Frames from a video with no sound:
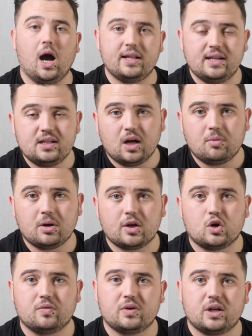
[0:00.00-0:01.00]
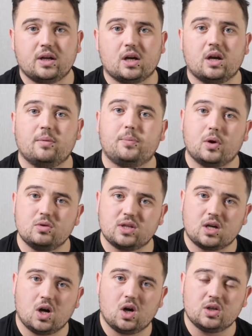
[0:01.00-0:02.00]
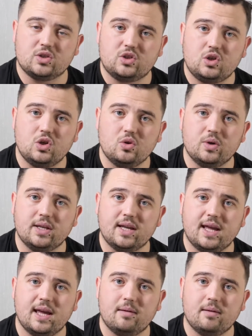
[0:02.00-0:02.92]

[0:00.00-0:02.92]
And then I'm going to cover the kind of pros and cons to it.